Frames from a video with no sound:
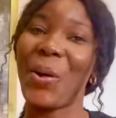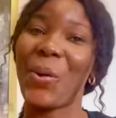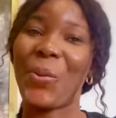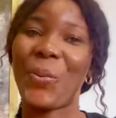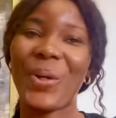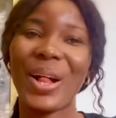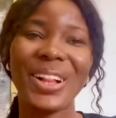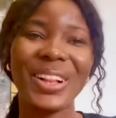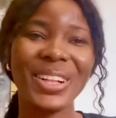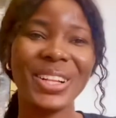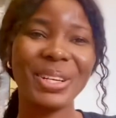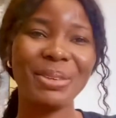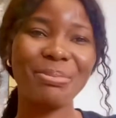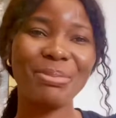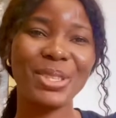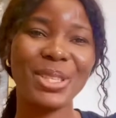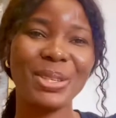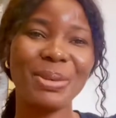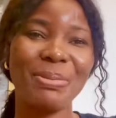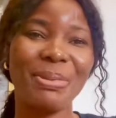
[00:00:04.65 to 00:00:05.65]

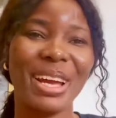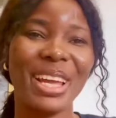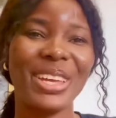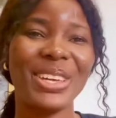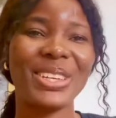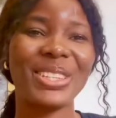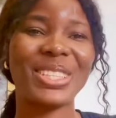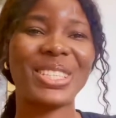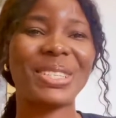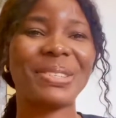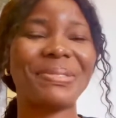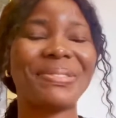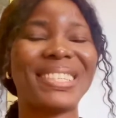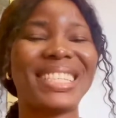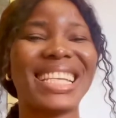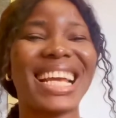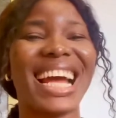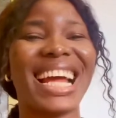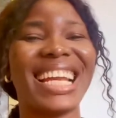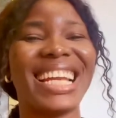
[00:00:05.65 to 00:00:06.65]
welcome to my youtube
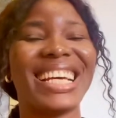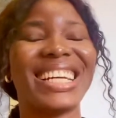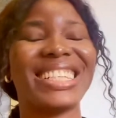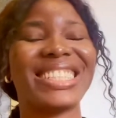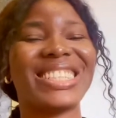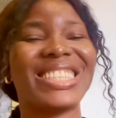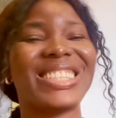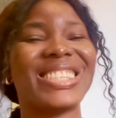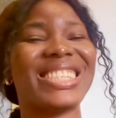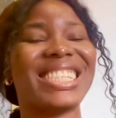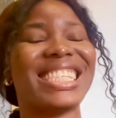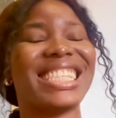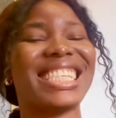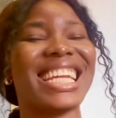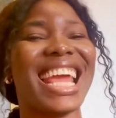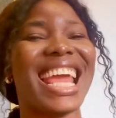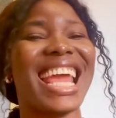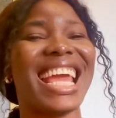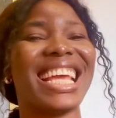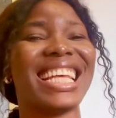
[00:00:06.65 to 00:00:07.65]
channel
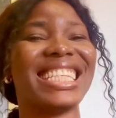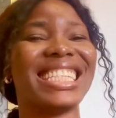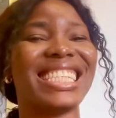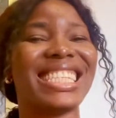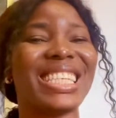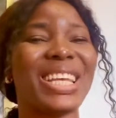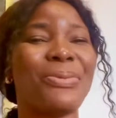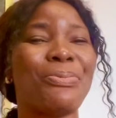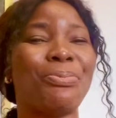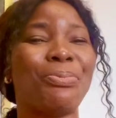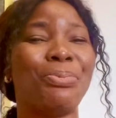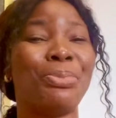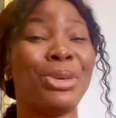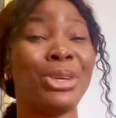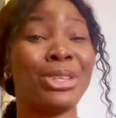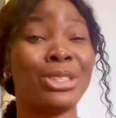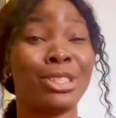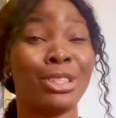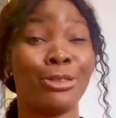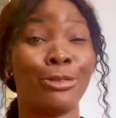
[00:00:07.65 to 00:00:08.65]
today is a
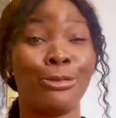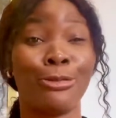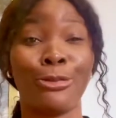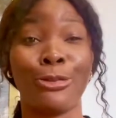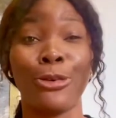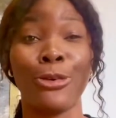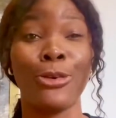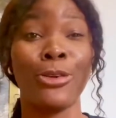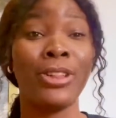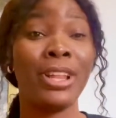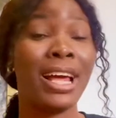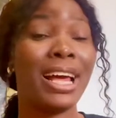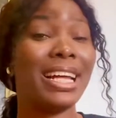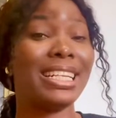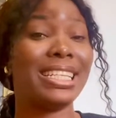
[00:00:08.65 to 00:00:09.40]
beautiful